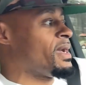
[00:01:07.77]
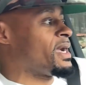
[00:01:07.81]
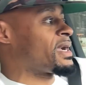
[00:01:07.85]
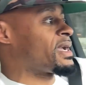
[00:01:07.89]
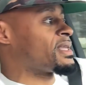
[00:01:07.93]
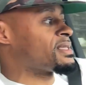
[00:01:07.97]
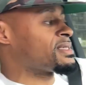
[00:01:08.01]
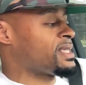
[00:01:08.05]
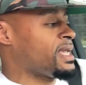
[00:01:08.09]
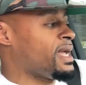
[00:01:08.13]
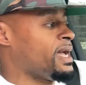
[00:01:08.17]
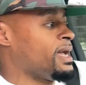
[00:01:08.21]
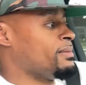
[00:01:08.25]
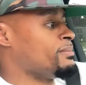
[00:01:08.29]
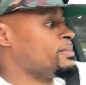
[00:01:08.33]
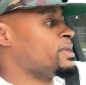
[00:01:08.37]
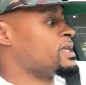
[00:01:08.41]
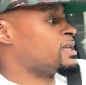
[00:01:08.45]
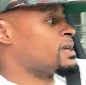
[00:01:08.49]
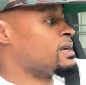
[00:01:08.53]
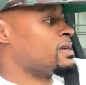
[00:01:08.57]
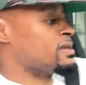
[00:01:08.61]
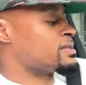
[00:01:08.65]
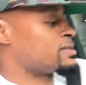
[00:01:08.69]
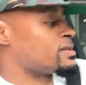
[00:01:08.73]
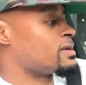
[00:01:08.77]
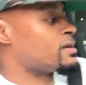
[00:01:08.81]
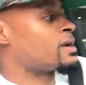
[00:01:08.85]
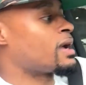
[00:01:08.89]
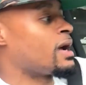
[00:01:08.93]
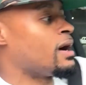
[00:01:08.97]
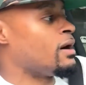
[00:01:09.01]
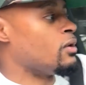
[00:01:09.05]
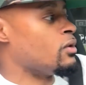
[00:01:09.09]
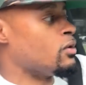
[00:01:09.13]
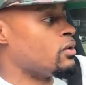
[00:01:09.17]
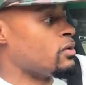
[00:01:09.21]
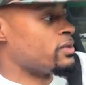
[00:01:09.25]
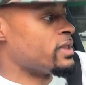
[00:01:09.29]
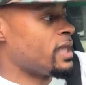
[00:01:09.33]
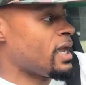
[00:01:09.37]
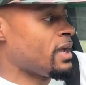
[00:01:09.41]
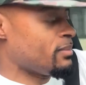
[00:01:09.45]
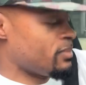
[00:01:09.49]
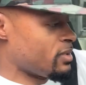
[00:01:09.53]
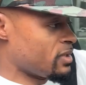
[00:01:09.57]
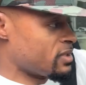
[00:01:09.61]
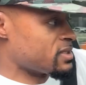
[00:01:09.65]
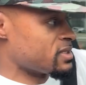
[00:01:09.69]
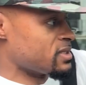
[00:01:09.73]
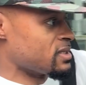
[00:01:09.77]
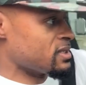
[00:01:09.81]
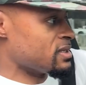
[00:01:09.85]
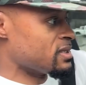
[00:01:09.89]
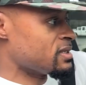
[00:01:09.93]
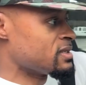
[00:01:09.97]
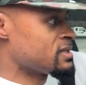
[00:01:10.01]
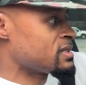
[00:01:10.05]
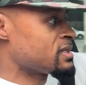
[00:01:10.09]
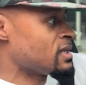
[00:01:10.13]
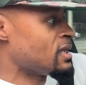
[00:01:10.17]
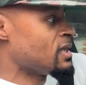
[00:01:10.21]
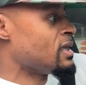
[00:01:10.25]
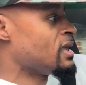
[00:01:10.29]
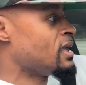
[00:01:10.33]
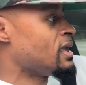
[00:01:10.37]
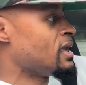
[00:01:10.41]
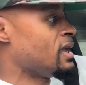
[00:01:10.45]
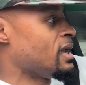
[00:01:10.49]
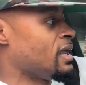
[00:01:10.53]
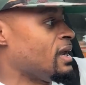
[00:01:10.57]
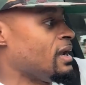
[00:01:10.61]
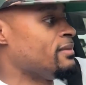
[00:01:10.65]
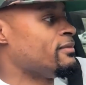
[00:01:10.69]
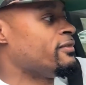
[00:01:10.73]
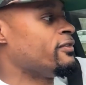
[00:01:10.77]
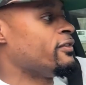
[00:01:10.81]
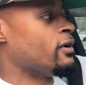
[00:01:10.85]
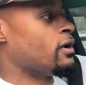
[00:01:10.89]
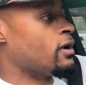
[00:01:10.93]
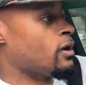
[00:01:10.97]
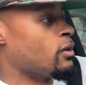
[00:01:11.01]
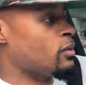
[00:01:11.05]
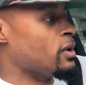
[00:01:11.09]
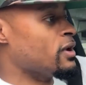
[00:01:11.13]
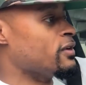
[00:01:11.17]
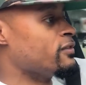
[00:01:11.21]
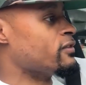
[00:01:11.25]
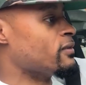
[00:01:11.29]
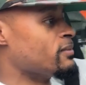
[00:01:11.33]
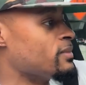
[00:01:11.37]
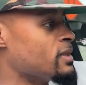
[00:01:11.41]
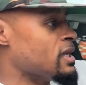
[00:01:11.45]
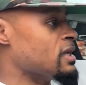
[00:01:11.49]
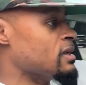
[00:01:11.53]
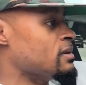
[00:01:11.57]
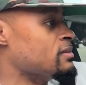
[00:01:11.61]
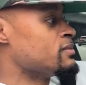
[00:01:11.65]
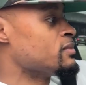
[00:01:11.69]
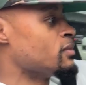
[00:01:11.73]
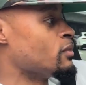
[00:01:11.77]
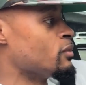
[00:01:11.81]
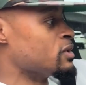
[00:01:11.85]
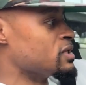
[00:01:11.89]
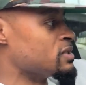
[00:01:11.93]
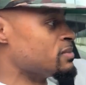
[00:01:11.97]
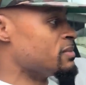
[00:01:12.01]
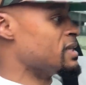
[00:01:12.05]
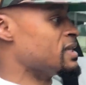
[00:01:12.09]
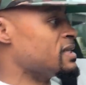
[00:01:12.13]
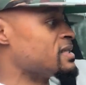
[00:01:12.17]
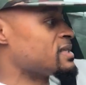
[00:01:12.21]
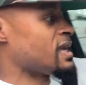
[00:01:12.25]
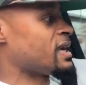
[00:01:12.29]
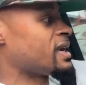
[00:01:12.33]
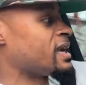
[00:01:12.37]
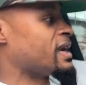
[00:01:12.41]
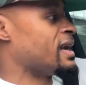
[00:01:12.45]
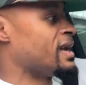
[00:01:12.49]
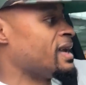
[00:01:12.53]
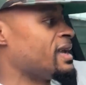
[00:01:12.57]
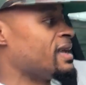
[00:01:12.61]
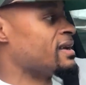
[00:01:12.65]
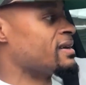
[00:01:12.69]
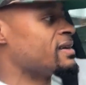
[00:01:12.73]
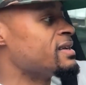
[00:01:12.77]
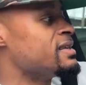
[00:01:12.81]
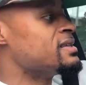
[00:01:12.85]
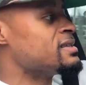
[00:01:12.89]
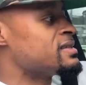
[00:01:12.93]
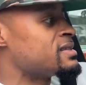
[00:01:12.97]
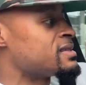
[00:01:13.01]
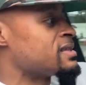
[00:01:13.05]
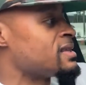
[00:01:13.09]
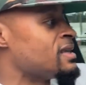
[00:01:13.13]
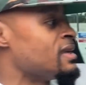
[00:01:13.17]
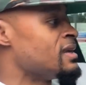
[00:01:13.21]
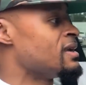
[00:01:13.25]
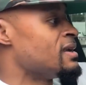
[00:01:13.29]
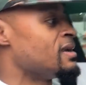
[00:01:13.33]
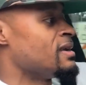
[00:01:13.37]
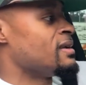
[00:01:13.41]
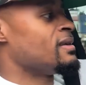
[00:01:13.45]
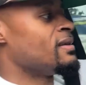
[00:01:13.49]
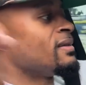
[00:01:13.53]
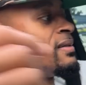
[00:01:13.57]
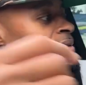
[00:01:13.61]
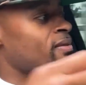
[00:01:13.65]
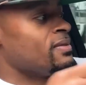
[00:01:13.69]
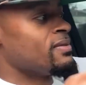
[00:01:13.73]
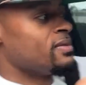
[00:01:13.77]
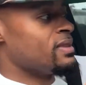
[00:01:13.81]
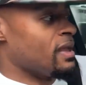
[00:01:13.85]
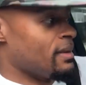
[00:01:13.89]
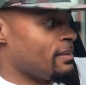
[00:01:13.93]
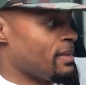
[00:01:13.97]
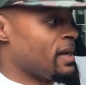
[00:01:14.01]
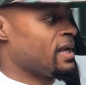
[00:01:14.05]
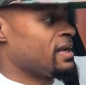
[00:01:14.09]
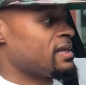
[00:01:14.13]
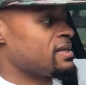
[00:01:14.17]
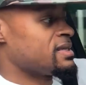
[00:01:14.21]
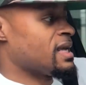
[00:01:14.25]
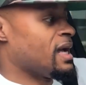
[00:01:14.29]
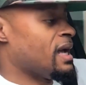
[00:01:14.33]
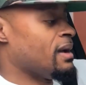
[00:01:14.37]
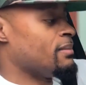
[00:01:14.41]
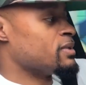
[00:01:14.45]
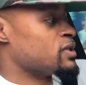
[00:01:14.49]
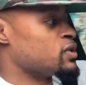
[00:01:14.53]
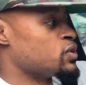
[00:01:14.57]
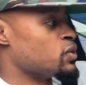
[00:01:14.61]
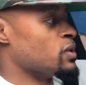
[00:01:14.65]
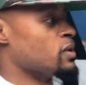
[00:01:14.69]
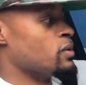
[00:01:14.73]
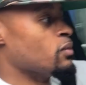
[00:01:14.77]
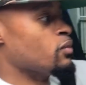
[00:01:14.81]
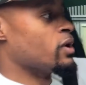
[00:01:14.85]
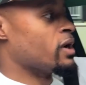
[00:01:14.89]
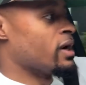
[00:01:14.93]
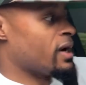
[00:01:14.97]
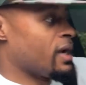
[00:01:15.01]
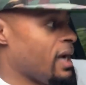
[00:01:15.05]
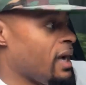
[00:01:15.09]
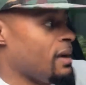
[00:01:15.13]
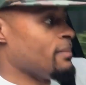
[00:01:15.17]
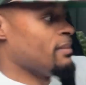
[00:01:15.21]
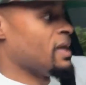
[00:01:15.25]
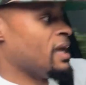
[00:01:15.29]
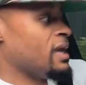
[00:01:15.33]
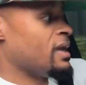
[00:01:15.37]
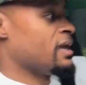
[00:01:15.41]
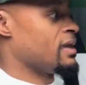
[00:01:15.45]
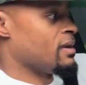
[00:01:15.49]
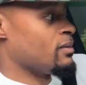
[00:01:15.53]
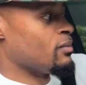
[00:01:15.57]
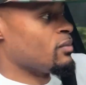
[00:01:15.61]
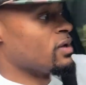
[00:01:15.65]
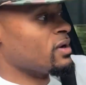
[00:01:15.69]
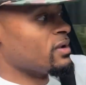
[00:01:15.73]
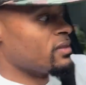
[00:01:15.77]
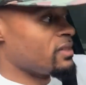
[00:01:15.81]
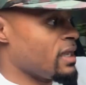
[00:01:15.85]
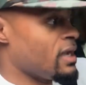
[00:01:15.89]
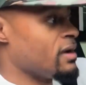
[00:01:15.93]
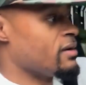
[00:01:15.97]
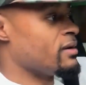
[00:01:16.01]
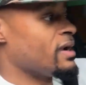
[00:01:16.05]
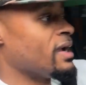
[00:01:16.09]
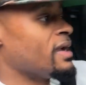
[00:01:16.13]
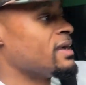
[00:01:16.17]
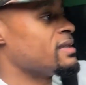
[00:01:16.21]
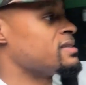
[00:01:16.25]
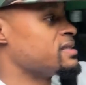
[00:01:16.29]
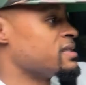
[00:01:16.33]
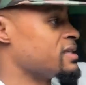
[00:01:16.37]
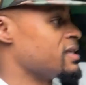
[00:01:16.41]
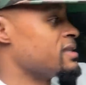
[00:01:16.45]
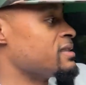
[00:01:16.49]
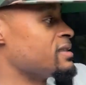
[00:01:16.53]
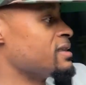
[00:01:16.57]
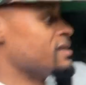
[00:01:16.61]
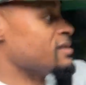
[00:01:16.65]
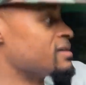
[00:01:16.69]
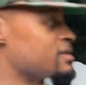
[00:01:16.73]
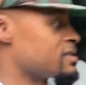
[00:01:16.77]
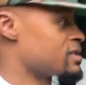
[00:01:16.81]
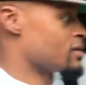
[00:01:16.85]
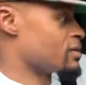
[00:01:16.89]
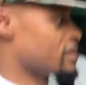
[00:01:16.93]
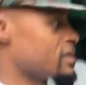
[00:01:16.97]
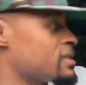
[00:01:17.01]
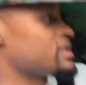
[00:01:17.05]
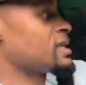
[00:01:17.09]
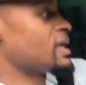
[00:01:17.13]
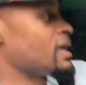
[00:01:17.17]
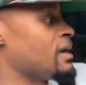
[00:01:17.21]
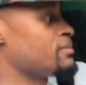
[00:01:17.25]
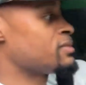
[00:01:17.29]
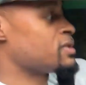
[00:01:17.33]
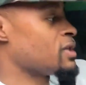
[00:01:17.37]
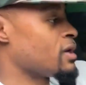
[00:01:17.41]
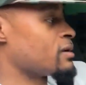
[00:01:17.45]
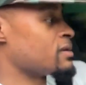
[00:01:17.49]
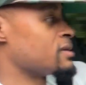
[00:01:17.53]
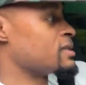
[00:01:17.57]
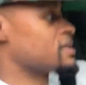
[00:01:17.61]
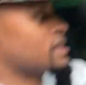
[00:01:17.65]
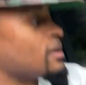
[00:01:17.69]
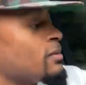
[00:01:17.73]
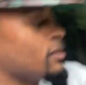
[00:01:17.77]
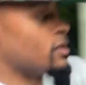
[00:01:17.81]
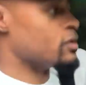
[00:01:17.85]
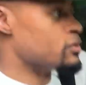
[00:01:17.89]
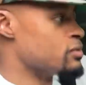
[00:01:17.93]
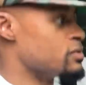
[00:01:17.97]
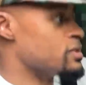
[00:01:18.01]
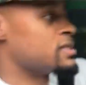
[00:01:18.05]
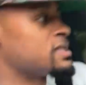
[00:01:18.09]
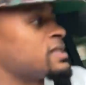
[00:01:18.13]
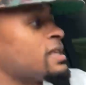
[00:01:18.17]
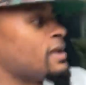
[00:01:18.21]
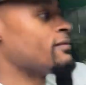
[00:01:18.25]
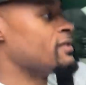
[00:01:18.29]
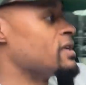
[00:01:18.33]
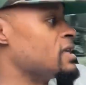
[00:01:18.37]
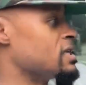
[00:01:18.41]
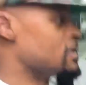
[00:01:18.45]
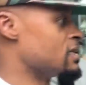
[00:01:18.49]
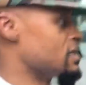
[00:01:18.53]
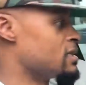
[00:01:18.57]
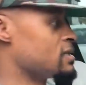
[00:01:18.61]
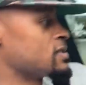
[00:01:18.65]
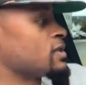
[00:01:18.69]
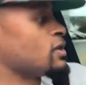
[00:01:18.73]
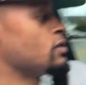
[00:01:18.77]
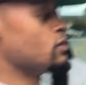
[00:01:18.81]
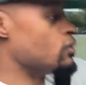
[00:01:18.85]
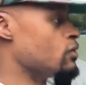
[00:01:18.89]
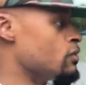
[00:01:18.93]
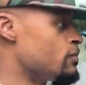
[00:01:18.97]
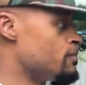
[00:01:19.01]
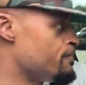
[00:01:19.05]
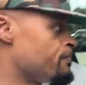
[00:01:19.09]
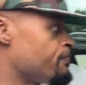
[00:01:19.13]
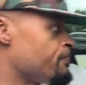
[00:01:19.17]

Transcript: I got time because look how old that person is. And I'm far away from them, which means I got at least the amount of time between where I'm at and where they're at to get there. So let's say I'm talking to someone who's seventy years old.